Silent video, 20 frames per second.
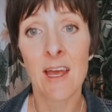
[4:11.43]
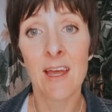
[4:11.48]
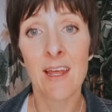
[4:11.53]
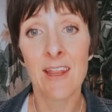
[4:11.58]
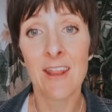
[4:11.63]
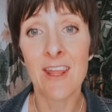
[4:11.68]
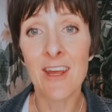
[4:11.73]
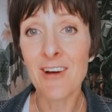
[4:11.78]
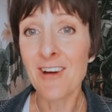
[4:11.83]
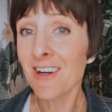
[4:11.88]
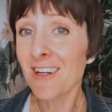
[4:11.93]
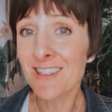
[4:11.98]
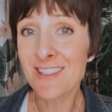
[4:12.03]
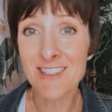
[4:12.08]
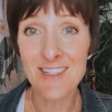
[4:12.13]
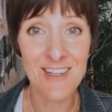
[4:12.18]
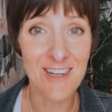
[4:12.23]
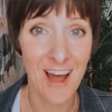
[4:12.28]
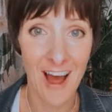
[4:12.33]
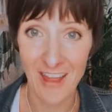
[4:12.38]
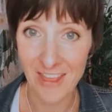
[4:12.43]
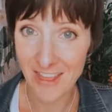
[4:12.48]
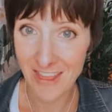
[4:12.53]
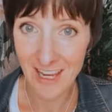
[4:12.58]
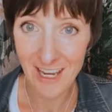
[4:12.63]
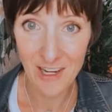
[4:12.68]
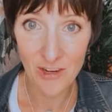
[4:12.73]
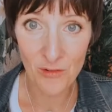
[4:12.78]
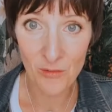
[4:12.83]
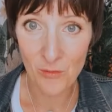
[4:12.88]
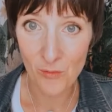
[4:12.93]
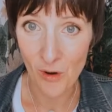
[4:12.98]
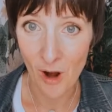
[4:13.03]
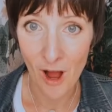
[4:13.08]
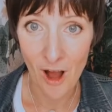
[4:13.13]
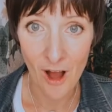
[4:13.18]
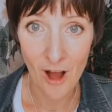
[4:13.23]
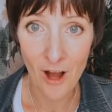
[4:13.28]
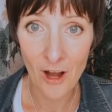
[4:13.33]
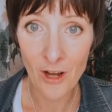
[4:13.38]
there is nothing
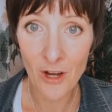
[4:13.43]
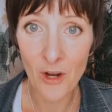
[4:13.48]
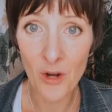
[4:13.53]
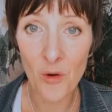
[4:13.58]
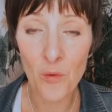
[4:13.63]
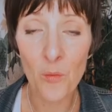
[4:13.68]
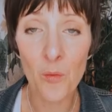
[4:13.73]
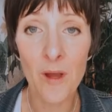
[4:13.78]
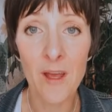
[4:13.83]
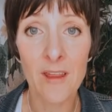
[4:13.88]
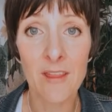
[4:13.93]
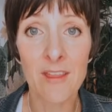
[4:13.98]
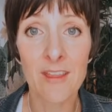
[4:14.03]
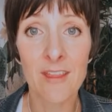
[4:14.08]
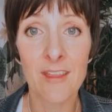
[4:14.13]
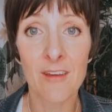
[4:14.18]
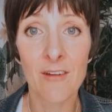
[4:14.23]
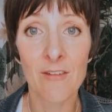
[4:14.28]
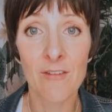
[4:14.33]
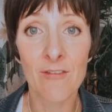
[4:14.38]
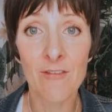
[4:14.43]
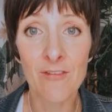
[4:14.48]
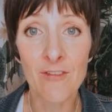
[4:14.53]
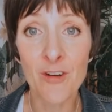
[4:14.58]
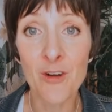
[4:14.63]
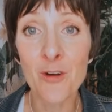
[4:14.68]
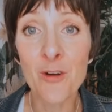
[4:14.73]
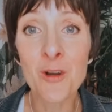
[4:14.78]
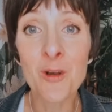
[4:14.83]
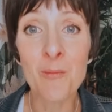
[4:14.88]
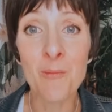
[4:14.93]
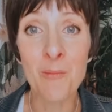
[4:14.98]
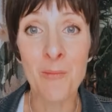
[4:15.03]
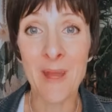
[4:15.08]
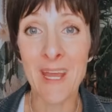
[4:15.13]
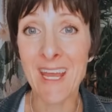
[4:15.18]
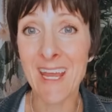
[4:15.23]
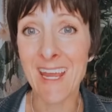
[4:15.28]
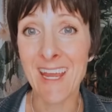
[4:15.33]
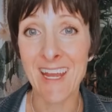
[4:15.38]
wrong with food
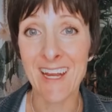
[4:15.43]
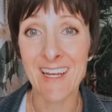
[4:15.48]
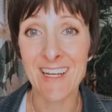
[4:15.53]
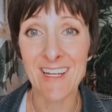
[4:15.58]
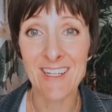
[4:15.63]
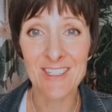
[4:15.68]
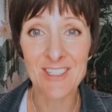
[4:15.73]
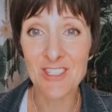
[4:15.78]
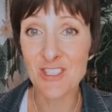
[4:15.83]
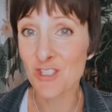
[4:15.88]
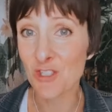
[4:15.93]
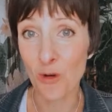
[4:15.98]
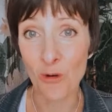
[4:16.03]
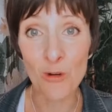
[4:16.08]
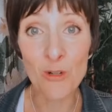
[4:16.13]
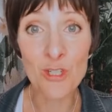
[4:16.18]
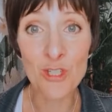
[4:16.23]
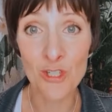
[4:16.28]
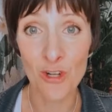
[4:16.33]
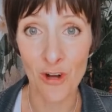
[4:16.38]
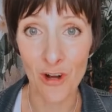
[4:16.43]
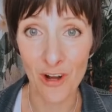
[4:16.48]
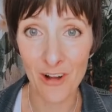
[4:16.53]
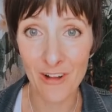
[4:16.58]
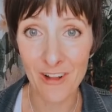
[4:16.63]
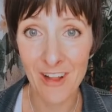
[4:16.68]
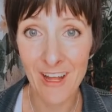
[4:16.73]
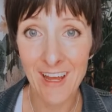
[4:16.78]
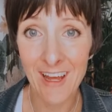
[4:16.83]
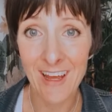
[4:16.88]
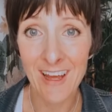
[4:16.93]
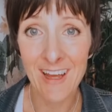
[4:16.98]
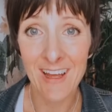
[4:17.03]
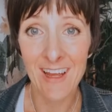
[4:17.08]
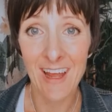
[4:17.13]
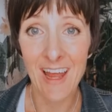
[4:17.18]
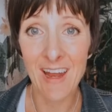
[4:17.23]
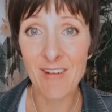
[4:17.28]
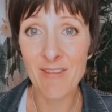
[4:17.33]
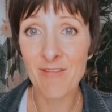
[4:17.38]
being social
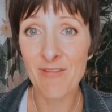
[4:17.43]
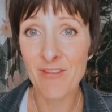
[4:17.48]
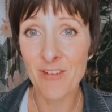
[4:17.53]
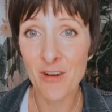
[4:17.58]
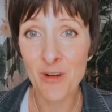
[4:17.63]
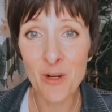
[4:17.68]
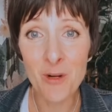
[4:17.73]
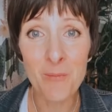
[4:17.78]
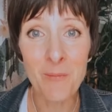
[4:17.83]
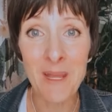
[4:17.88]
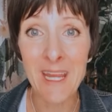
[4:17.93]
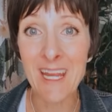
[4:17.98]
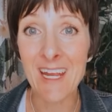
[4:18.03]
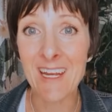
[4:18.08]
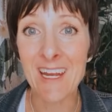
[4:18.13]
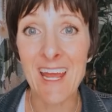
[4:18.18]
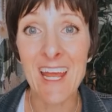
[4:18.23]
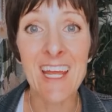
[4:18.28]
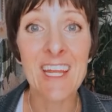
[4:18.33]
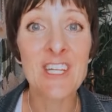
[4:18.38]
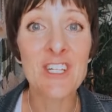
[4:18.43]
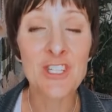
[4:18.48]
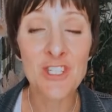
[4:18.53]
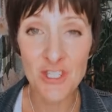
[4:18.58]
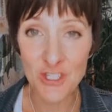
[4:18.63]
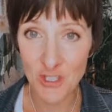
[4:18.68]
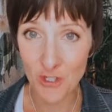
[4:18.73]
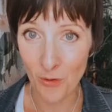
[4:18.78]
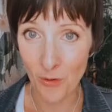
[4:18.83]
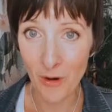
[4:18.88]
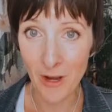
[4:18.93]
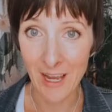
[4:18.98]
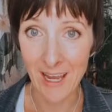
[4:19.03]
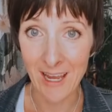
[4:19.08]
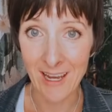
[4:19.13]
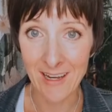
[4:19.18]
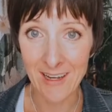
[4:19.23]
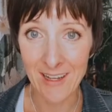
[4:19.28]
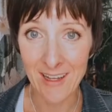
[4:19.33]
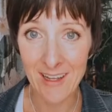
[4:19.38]
and food being
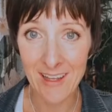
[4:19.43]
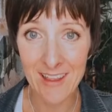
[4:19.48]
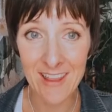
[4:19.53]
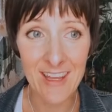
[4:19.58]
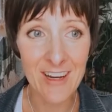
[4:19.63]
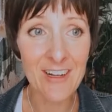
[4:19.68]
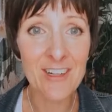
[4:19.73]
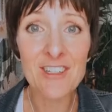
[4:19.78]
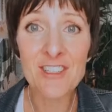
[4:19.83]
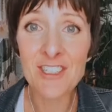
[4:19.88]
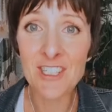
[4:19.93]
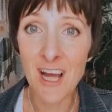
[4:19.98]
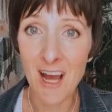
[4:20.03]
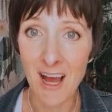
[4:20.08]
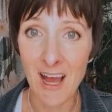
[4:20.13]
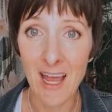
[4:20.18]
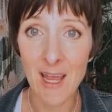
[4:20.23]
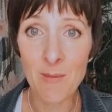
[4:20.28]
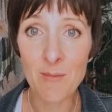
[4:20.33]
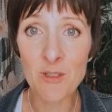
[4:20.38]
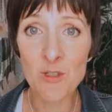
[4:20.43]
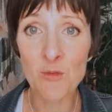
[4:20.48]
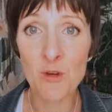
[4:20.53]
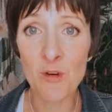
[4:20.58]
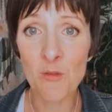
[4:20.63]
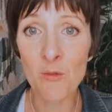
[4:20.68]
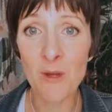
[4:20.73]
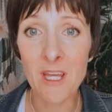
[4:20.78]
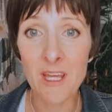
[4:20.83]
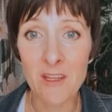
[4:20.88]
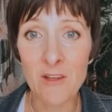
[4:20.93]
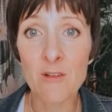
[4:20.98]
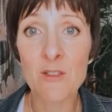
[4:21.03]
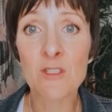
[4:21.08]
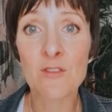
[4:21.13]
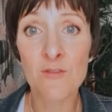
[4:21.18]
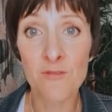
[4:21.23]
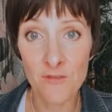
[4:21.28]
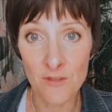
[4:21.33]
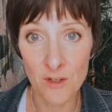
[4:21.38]
enjoyed. There's times when we
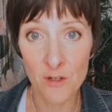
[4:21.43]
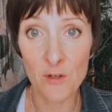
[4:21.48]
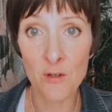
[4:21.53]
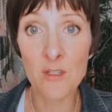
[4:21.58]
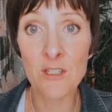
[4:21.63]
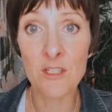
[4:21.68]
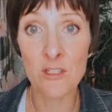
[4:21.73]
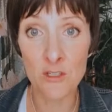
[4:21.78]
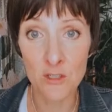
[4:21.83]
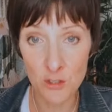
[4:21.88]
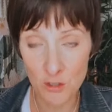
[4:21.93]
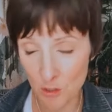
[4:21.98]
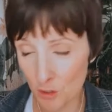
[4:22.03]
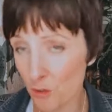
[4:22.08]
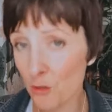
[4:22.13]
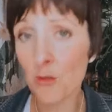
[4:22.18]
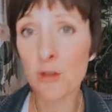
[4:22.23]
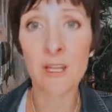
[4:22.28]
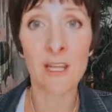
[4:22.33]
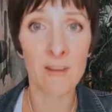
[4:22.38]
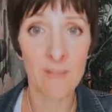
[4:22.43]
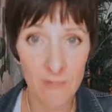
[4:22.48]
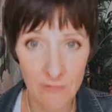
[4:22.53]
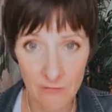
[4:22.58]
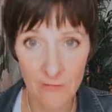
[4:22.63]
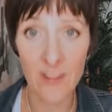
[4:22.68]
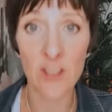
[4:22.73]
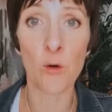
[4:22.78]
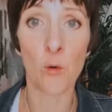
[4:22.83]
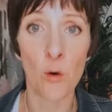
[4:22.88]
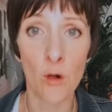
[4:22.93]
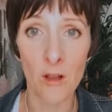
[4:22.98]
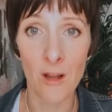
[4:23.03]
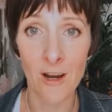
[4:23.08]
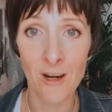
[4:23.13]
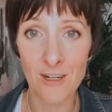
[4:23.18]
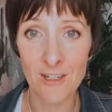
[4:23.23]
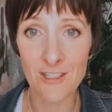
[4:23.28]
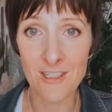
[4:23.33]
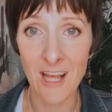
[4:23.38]
use food to truly fuel
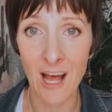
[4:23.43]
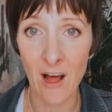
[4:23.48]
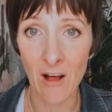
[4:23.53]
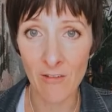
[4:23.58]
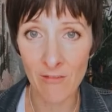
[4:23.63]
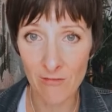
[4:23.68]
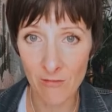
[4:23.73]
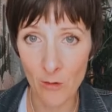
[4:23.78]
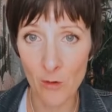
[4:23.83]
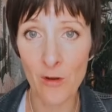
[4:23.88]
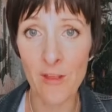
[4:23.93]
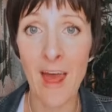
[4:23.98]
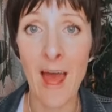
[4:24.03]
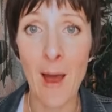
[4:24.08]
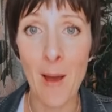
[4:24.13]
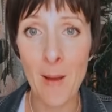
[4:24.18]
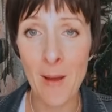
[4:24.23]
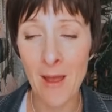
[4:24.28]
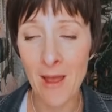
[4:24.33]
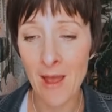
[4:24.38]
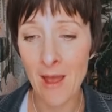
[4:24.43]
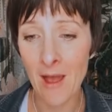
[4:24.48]
ourselves for that